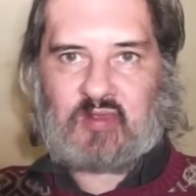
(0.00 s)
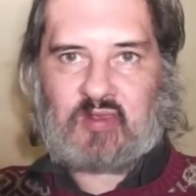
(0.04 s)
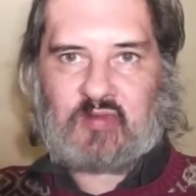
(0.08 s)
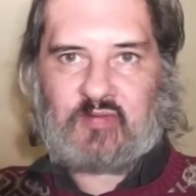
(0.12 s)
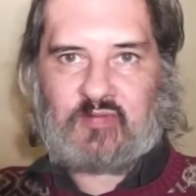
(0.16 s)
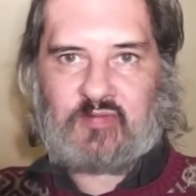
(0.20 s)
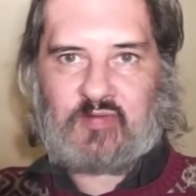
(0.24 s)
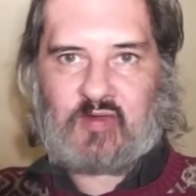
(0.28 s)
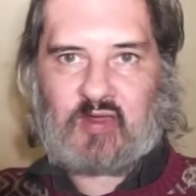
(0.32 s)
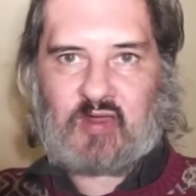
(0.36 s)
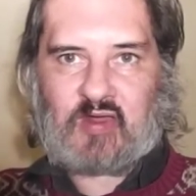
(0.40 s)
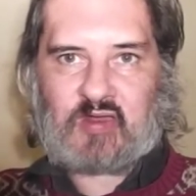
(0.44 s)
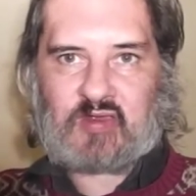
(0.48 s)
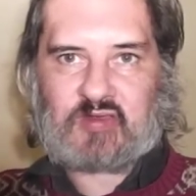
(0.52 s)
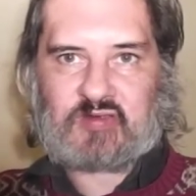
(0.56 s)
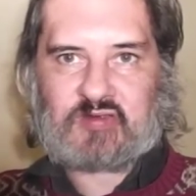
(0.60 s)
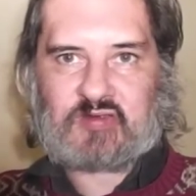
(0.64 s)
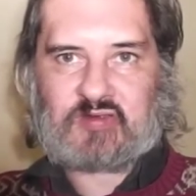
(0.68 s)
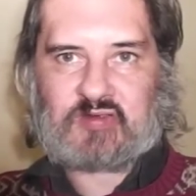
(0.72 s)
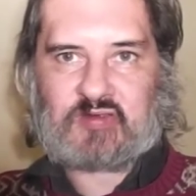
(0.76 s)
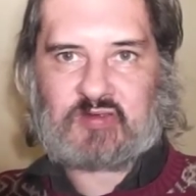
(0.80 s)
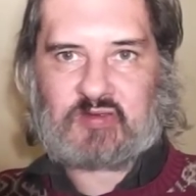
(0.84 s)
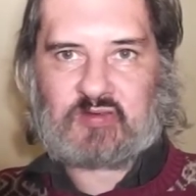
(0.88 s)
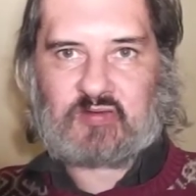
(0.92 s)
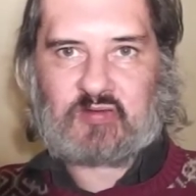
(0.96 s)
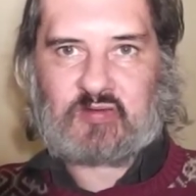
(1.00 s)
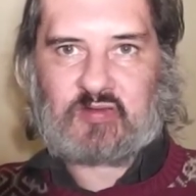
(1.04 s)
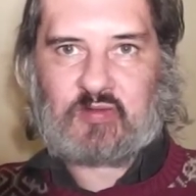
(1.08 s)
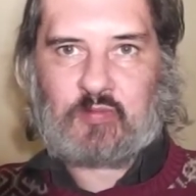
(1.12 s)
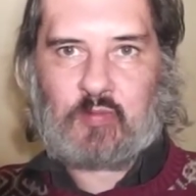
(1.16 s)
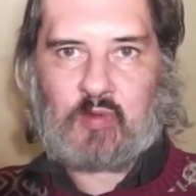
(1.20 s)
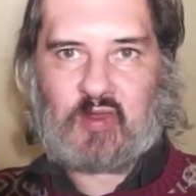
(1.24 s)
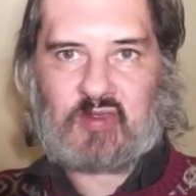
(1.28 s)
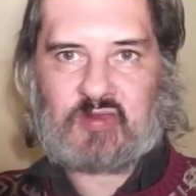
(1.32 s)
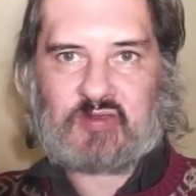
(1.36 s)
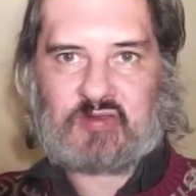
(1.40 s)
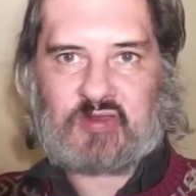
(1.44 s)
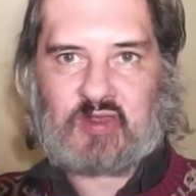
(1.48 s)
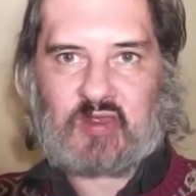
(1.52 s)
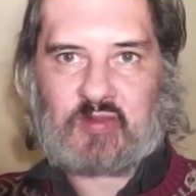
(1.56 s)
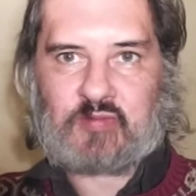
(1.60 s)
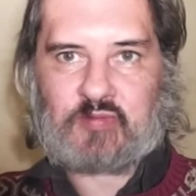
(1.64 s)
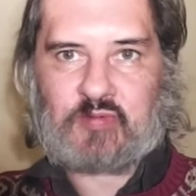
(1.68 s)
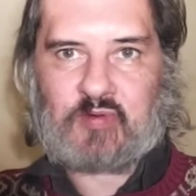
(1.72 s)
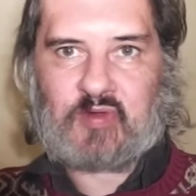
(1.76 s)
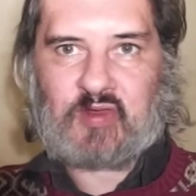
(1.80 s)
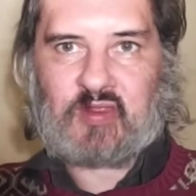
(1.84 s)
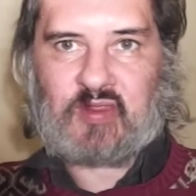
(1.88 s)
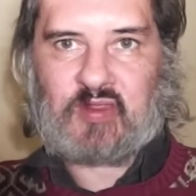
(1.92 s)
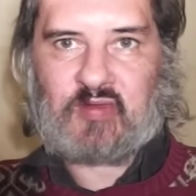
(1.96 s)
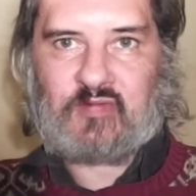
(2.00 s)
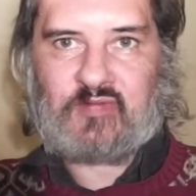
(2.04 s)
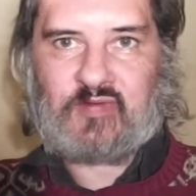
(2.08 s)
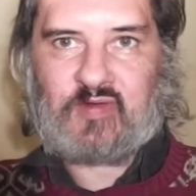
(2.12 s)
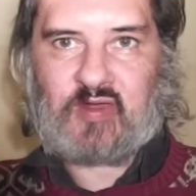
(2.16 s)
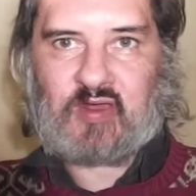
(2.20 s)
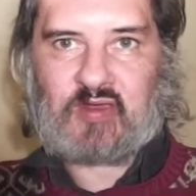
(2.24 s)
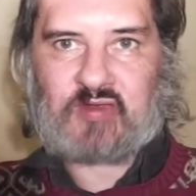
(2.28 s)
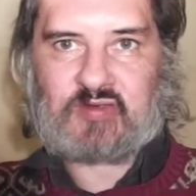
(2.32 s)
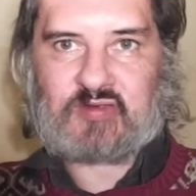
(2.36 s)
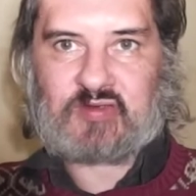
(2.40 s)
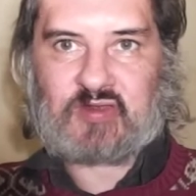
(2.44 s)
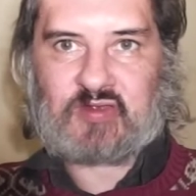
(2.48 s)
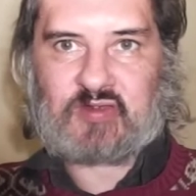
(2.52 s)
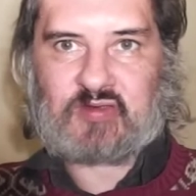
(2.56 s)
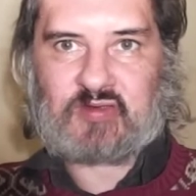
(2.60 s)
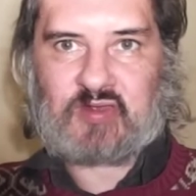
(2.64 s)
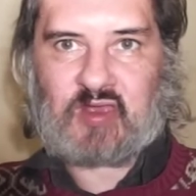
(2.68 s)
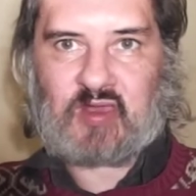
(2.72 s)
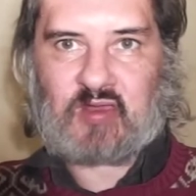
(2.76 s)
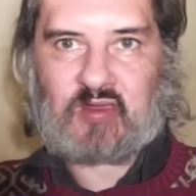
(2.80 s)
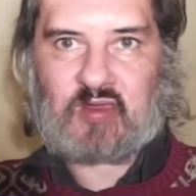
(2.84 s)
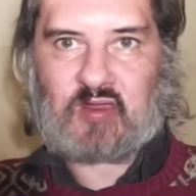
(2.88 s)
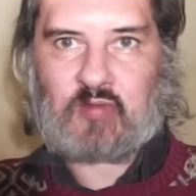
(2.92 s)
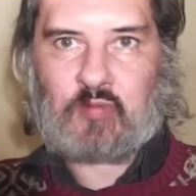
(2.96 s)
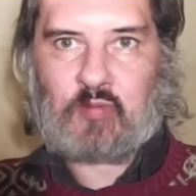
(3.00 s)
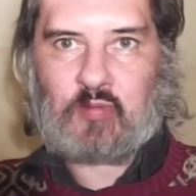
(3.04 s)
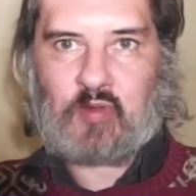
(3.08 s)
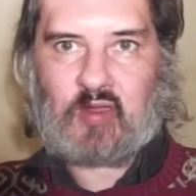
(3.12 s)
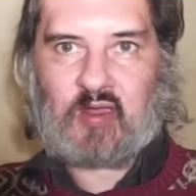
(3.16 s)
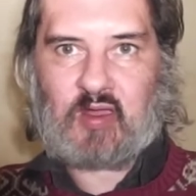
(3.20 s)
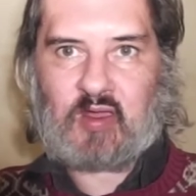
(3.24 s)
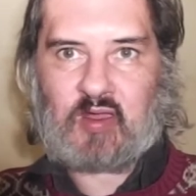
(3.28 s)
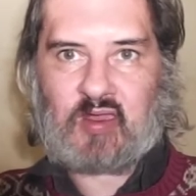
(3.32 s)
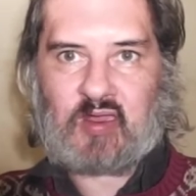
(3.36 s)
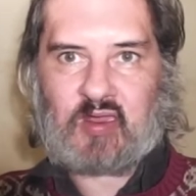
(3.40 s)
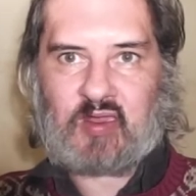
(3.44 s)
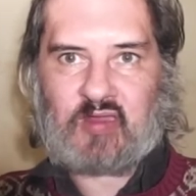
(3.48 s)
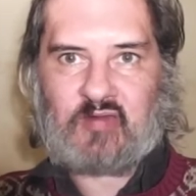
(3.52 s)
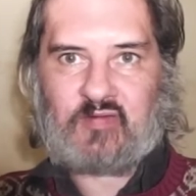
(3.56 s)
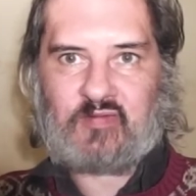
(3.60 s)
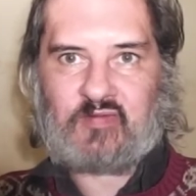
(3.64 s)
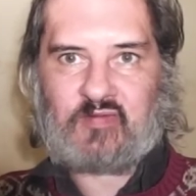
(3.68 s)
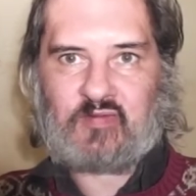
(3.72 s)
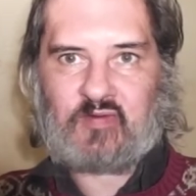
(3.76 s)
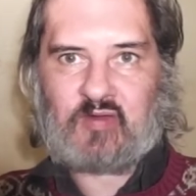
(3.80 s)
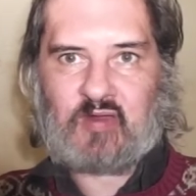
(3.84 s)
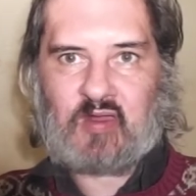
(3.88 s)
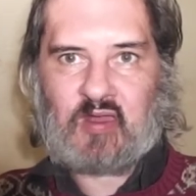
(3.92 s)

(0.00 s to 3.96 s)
The ones that were in the first attack wave